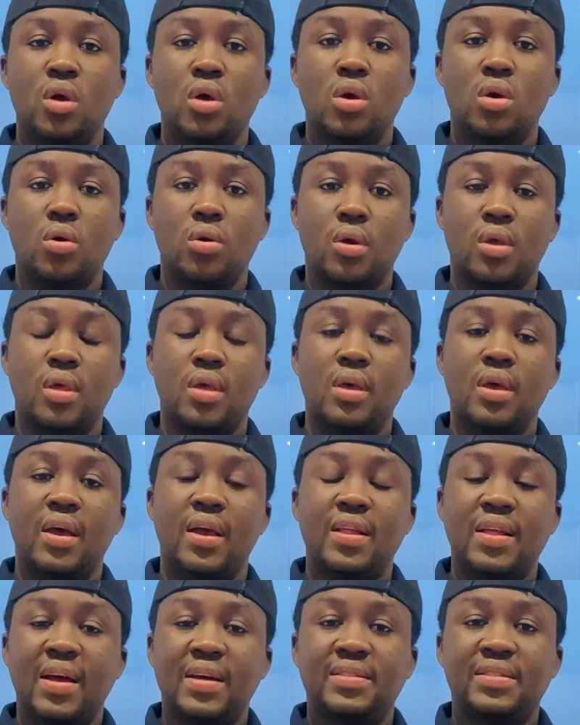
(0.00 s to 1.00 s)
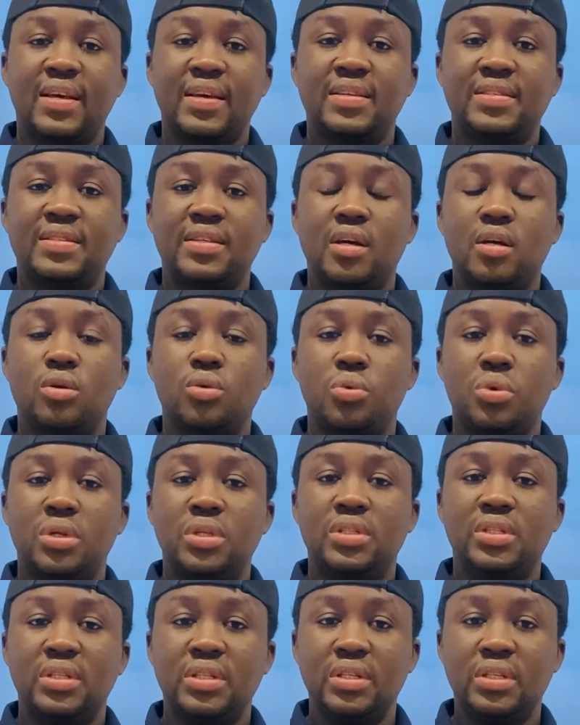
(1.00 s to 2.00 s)
Okay, and as I said,
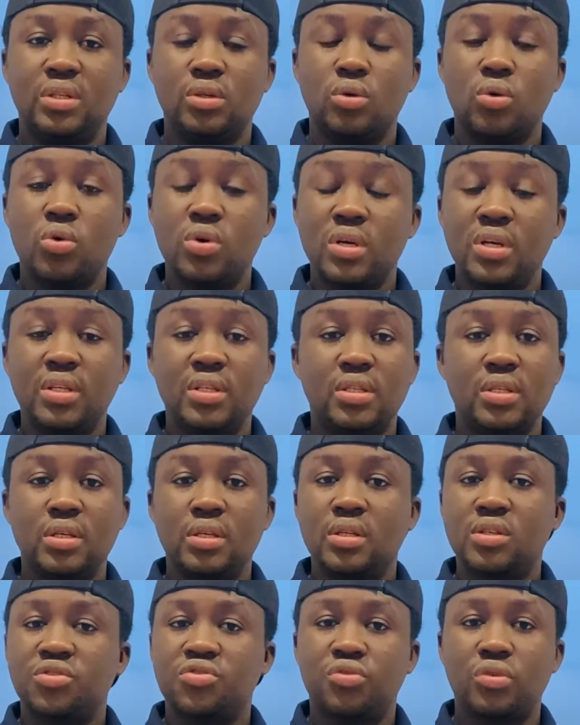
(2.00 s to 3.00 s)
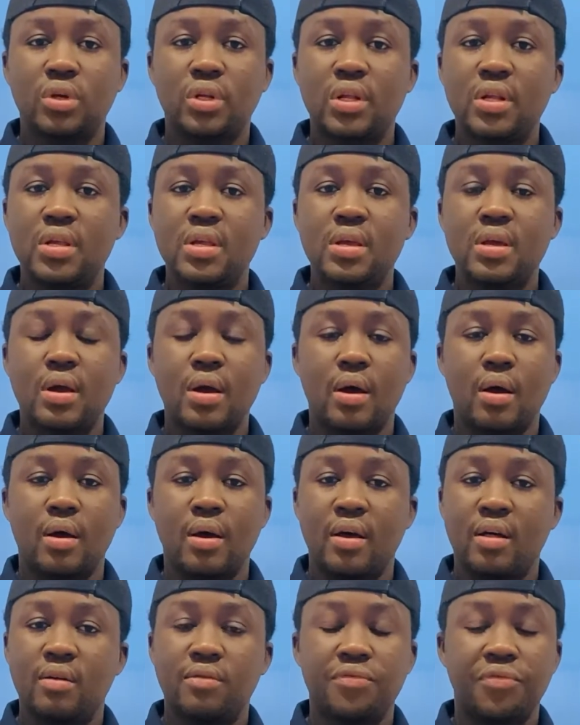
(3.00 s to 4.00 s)
with the OET, strictly
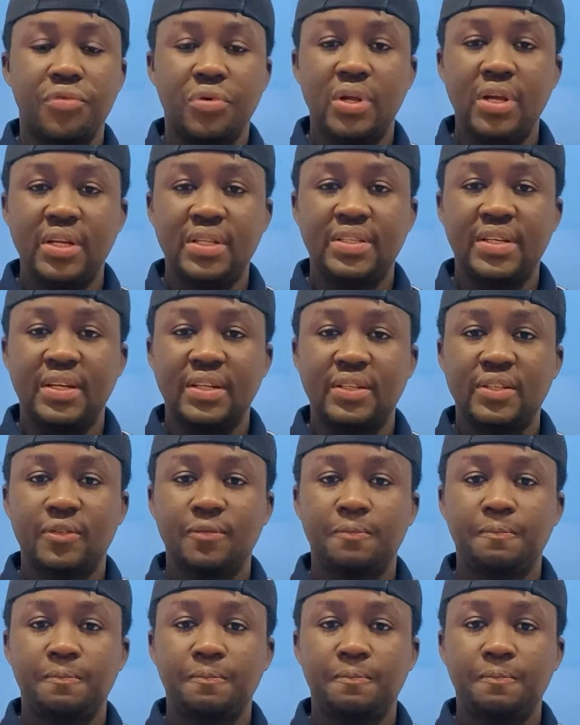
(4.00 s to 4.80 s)
health related.